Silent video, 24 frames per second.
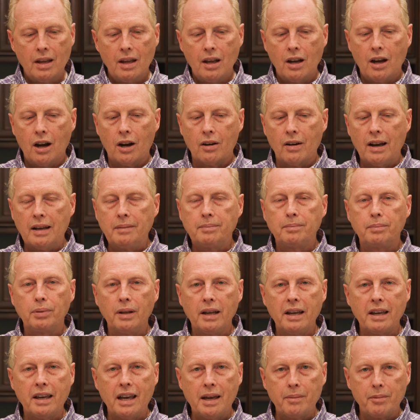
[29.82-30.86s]
All right,
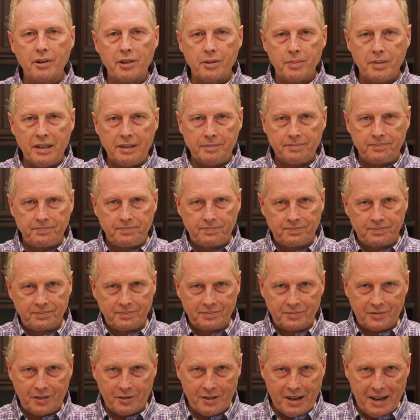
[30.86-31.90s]
play a game with me.
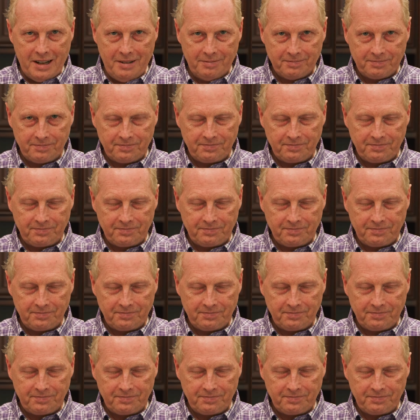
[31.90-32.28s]
Ready?